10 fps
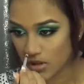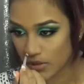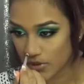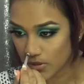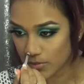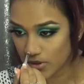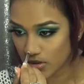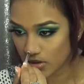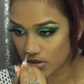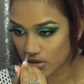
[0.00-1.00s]
We're gonna
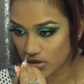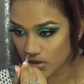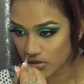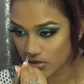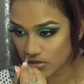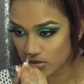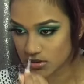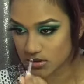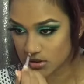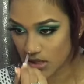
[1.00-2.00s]
put a little
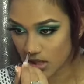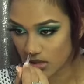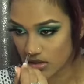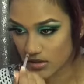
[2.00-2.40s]
dot